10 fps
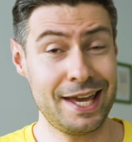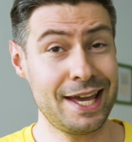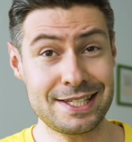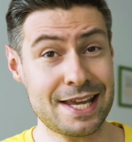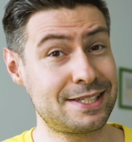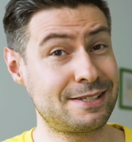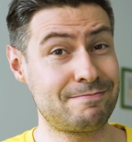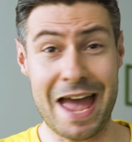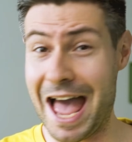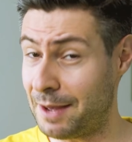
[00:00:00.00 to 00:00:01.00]
it says
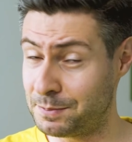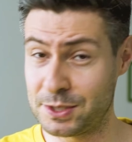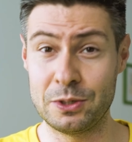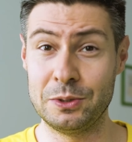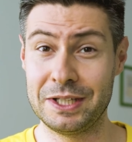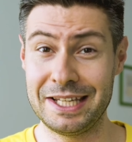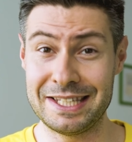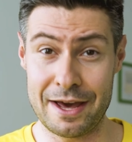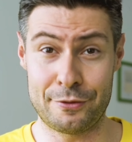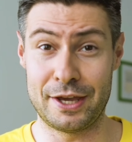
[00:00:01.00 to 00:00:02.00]
absolutely
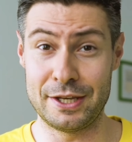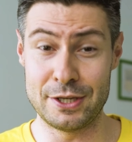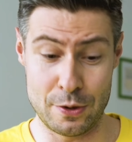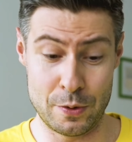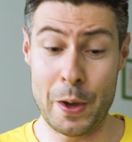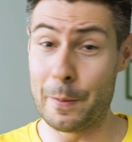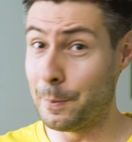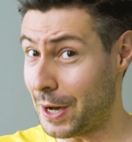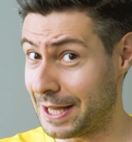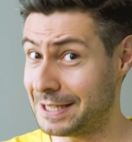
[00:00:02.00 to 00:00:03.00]
nothing new.
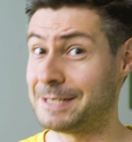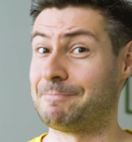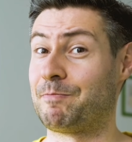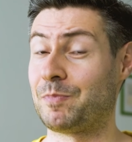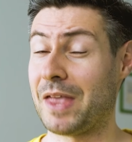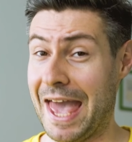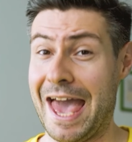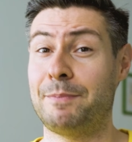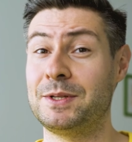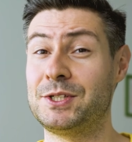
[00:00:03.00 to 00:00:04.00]
But
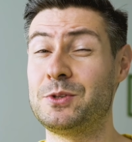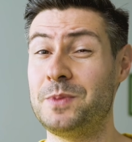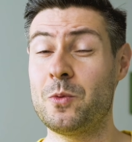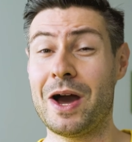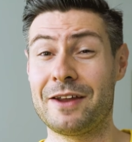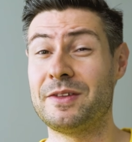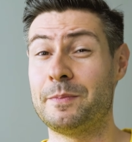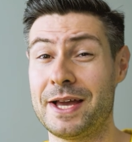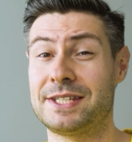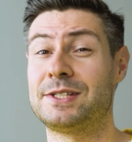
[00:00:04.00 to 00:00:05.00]
happens to be one of the
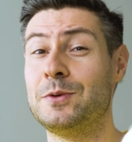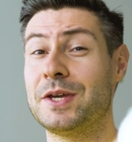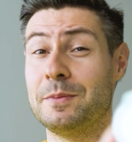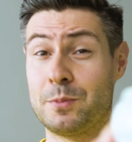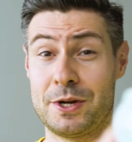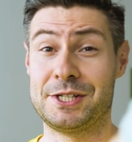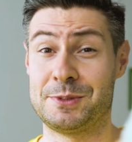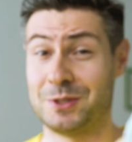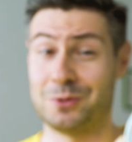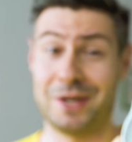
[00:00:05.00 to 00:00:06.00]
best-looking bridges
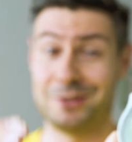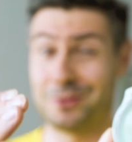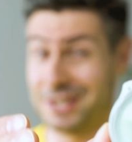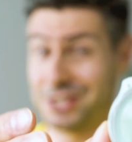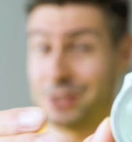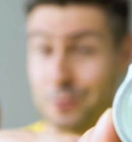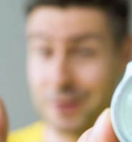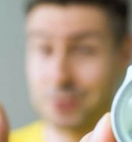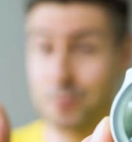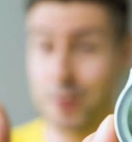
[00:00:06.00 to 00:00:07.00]
between traditional
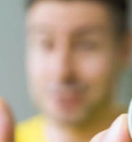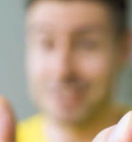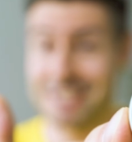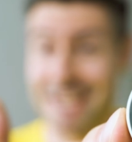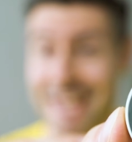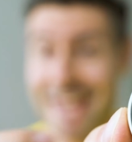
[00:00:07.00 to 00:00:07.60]
wristwatches